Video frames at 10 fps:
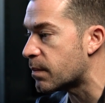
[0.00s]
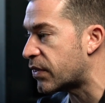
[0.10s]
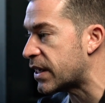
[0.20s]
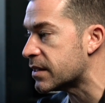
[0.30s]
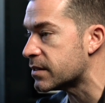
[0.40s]

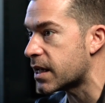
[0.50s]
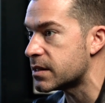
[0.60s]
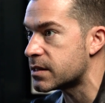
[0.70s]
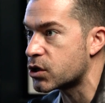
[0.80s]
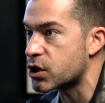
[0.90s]
things
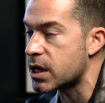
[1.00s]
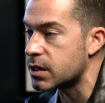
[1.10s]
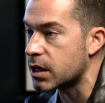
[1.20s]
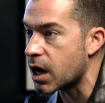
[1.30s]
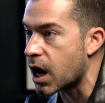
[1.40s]
such
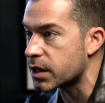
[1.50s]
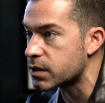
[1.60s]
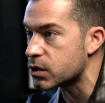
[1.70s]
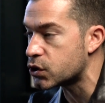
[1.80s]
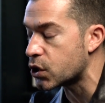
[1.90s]
as
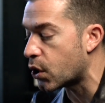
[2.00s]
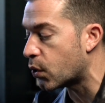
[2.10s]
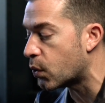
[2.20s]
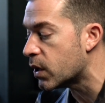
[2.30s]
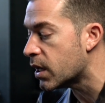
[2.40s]
yachts.
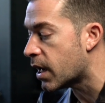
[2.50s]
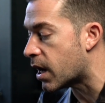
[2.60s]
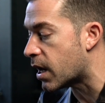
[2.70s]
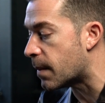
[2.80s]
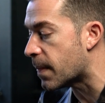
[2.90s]
So
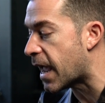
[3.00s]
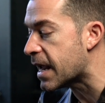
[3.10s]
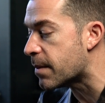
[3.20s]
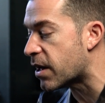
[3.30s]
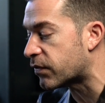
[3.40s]

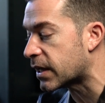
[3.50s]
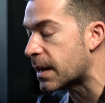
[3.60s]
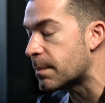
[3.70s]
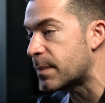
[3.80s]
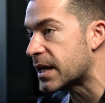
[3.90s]
AMF,
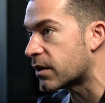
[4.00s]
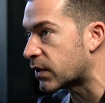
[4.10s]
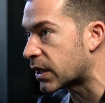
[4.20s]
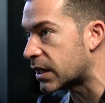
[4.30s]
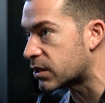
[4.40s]
again, being a very